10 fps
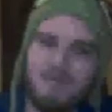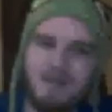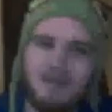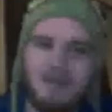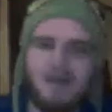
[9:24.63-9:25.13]

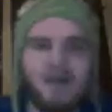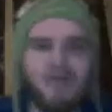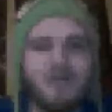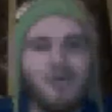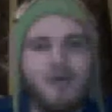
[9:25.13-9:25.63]
Against
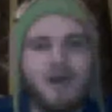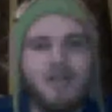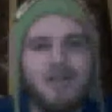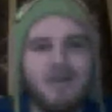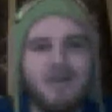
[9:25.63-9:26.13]
MPD, we're having
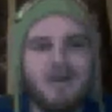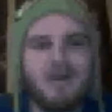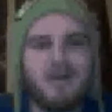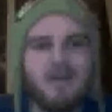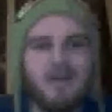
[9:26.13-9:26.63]
quite
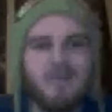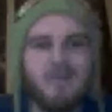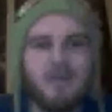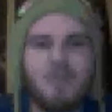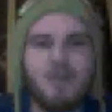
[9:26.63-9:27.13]

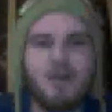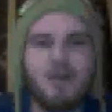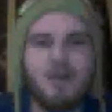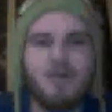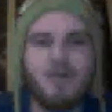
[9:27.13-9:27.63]
the
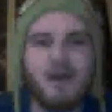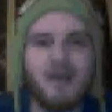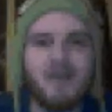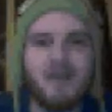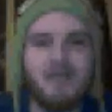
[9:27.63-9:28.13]
flame war here,
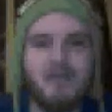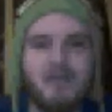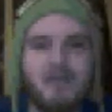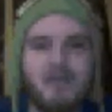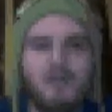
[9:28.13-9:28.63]
where I
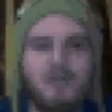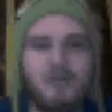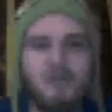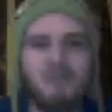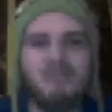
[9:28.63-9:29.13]
claim you will
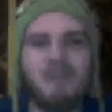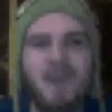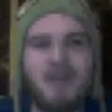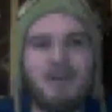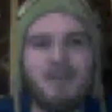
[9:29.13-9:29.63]
never
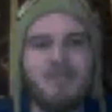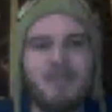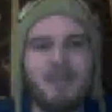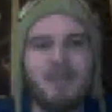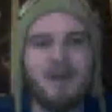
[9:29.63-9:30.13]
withstand
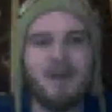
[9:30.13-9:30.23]
my